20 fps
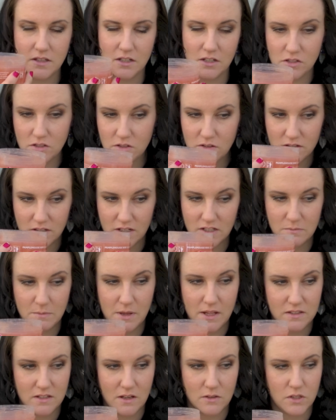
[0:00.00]
And as soon as I
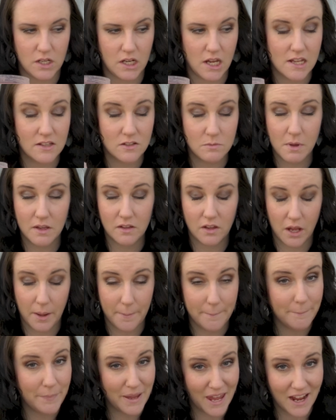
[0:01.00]
smelled it, I was like, it smelled
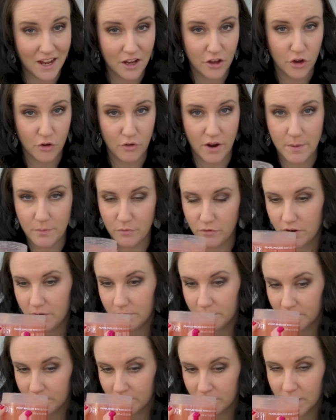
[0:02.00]
like pink
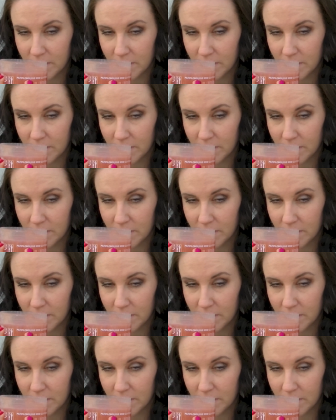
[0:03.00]
grapefruit.